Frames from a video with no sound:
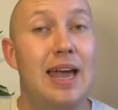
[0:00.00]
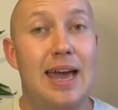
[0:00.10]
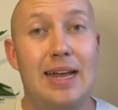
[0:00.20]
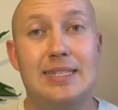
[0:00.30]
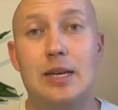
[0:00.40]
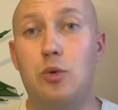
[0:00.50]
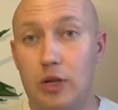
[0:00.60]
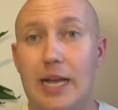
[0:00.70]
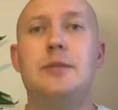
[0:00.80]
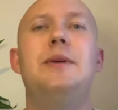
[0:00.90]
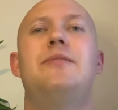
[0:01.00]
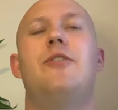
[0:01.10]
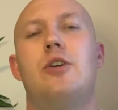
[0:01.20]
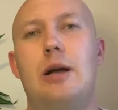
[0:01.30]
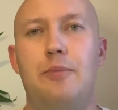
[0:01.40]
And I said, well, let's meet
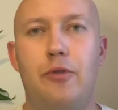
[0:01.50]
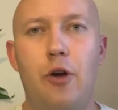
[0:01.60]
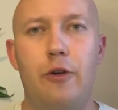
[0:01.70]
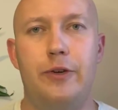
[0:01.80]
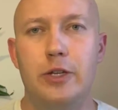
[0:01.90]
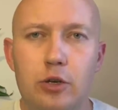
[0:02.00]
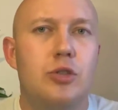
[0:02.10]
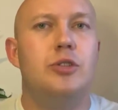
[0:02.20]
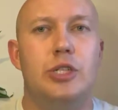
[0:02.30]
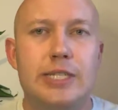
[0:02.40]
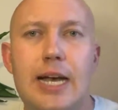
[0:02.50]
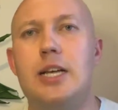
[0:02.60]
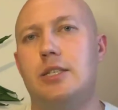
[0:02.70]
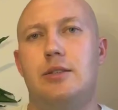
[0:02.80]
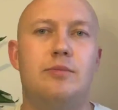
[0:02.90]
for a cup of coffee, to
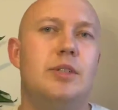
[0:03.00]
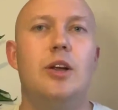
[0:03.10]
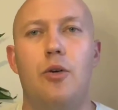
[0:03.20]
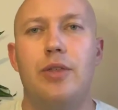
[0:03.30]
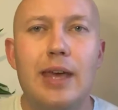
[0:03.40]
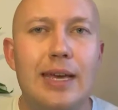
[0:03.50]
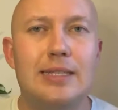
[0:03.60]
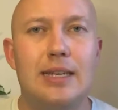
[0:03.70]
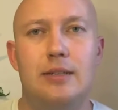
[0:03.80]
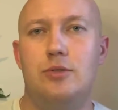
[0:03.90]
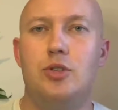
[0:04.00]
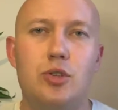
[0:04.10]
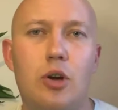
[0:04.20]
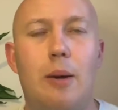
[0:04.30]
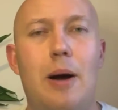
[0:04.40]
discuss, things and to
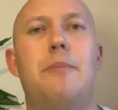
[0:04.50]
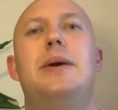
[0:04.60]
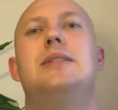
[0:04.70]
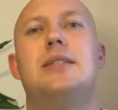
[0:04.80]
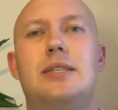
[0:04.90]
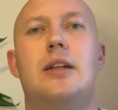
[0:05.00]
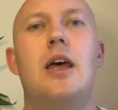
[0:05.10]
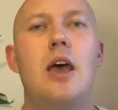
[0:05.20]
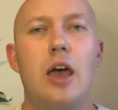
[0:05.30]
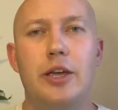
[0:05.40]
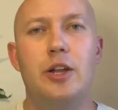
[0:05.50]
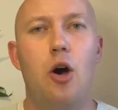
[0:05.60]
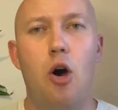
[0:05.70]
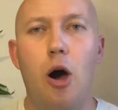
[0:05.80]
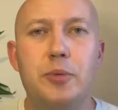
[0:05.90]
talk about business and,
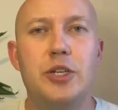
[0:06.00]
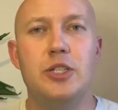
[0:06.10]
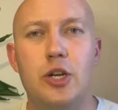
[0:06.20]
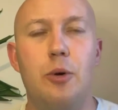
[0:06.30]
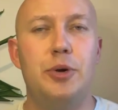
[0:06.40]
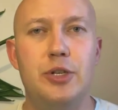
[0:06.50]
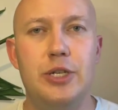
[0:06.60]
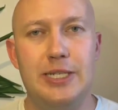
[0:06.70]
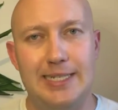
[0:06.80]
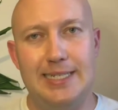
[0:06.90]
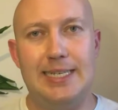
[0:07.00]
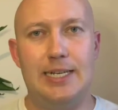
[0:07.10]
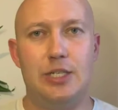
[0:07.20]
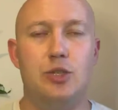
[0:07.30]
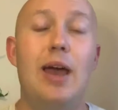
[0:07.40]
options and opportunities,
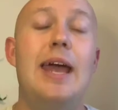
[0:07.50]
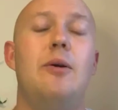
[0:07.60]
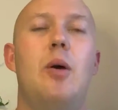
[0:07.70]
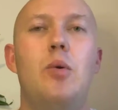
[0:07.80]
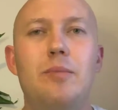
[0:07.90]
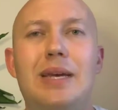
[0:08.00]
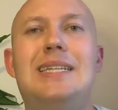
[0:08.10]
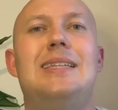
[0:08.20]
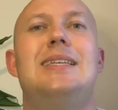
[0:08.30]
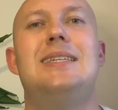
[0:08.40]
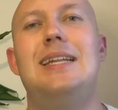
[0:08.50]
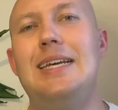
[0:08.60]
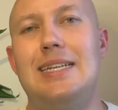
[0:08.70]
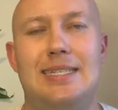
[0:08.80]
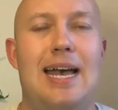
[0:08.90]
etc. So anyway, we meet at this
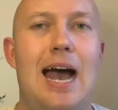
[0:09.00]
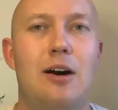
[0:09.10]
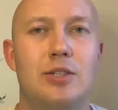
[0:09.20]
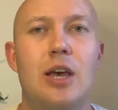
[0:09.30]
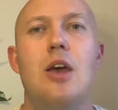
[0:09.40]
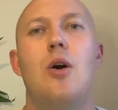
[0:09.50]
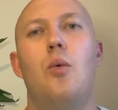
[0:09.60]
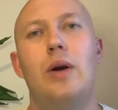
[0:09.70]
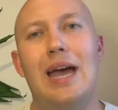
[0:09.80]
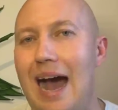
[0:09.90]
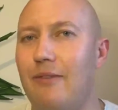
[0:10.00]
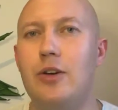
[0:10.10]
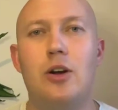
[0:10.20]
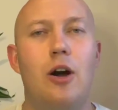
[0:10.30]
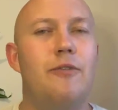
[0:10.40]
leader's house. We're
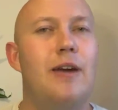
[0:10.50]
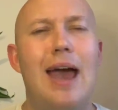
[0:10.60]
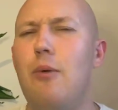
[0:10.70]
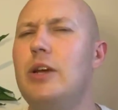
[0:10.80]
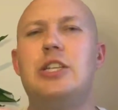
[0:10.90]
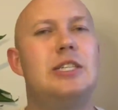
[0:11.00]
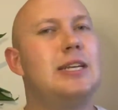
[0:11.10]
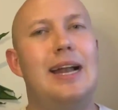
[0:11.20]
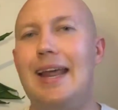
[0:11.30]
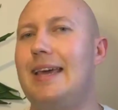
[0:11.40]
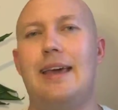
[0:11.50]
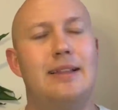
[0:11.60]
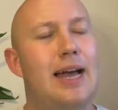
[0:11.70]
having coffee and we're just clicking.